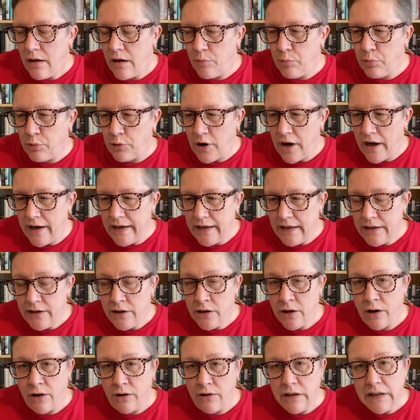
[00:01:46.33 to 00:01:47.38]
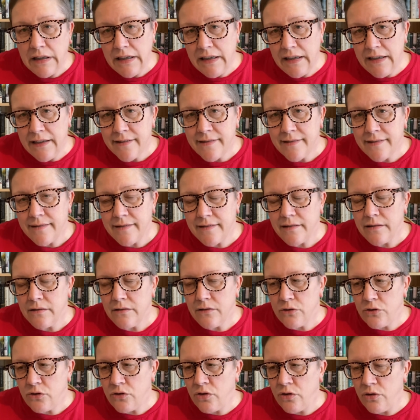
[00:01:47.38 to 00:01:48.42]
brought in her niece
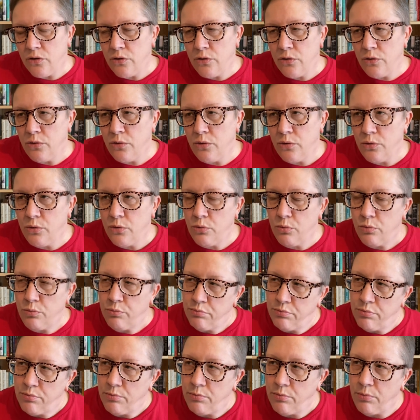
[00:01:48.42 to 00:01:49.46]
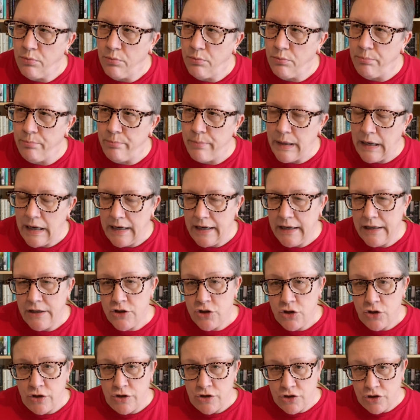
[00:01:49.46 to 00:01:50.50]
to
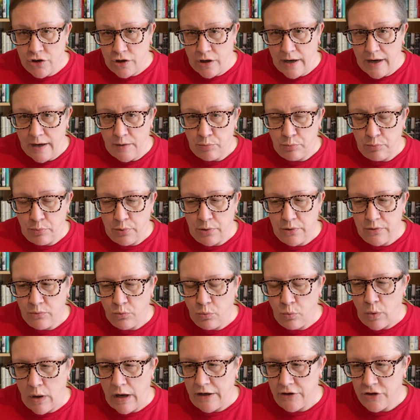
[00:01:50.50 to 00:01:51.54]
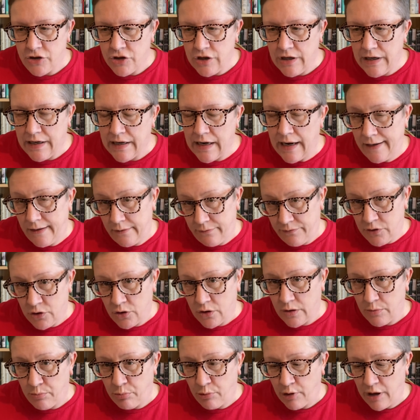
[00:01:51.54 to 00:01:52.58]
manage the shop while she kind of
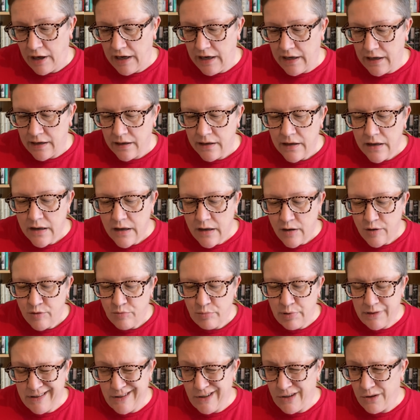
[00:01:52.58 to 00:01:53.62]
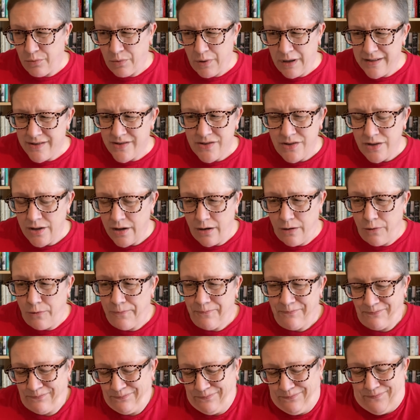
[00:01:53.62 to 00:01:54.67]
took a break. But there was no
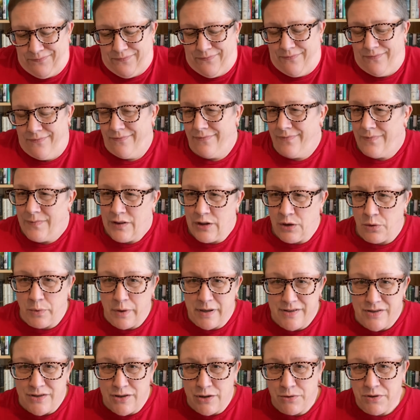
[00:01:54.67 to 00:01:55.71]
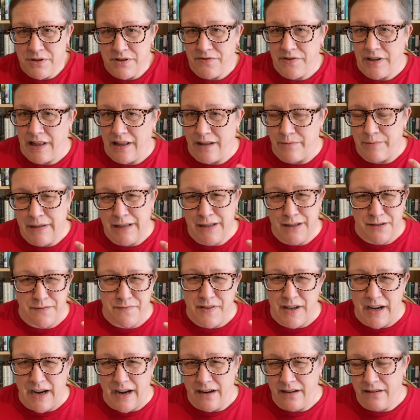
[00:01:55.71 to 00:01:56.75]
development of
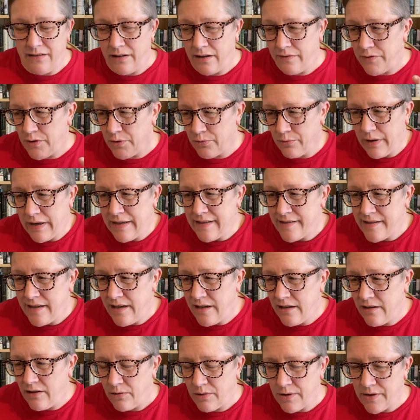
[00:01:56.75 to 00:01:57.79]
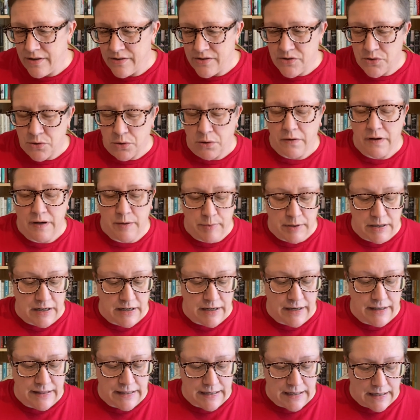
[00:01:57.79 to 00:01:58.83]
that, of the reasoning or the story
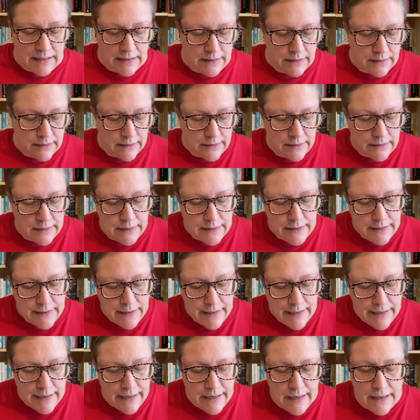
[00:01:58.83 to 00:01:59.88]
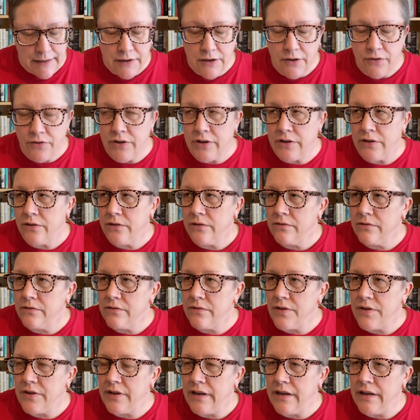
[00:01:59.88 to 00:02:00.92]
behind that. And
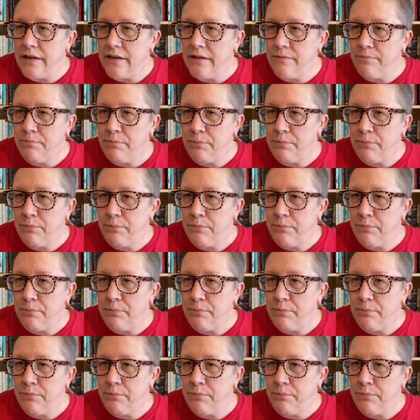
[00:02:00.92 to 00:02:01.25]
the